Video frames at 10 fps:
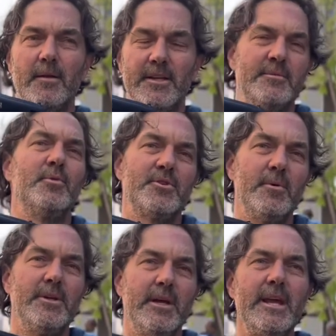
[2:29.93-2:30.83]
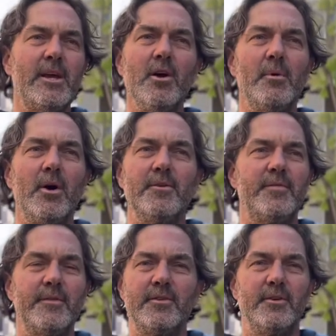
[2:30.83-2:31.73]
That's in boost mode, Eco mode,
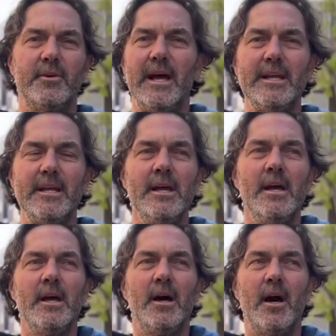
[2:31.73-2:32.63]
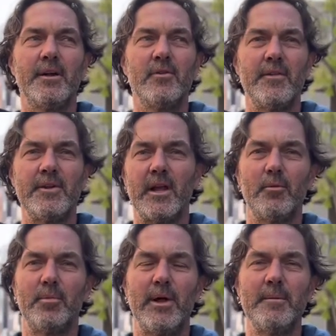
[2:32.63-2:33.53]
50 to 80. I can ride the Nullarbor
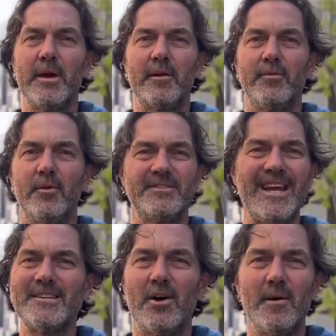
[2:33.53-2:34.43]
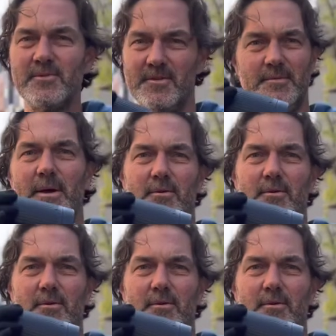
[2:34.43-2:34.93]
plane back and forth 10 times on this battery.